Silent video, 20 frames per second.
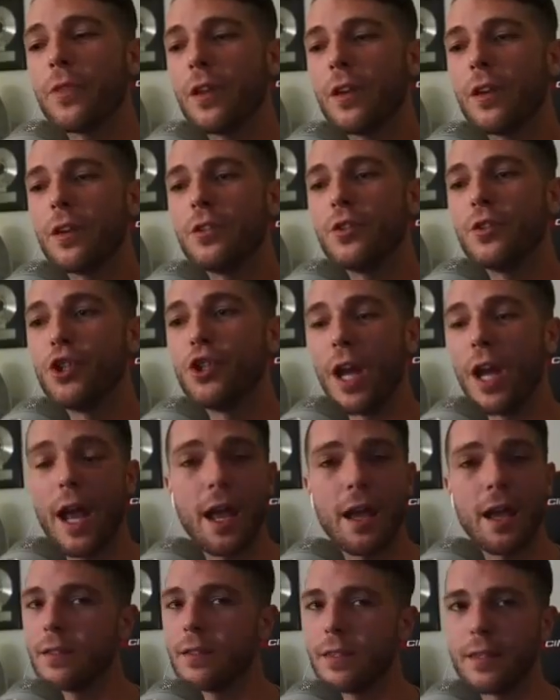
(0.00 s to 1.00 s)
Jay
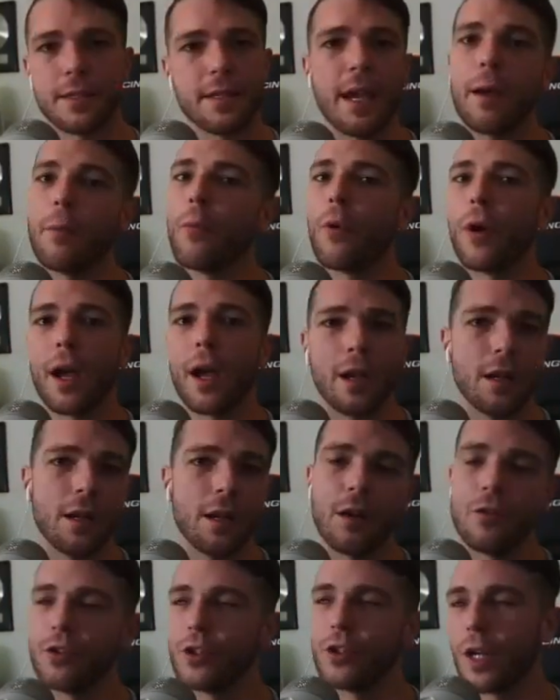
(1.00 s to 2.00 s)
is the same way,
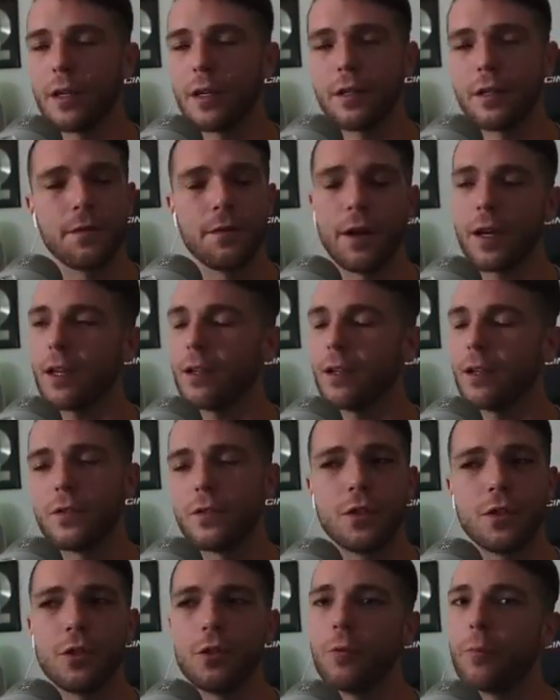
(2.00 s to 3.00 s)
Jay's fucking
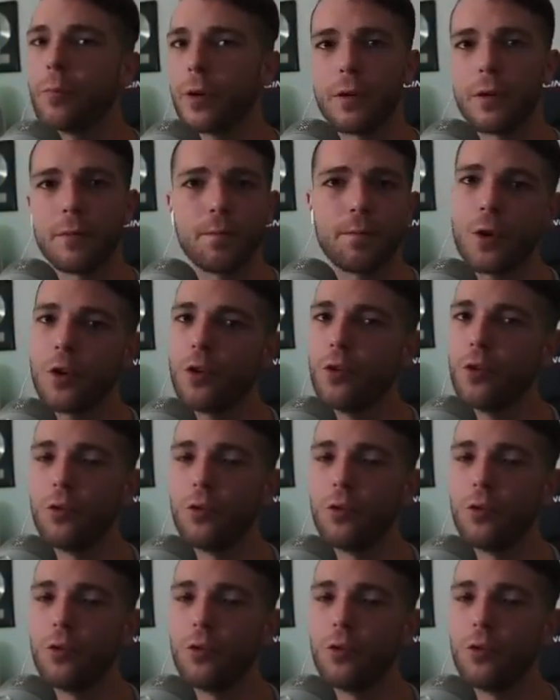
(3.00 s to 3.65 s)
super cool,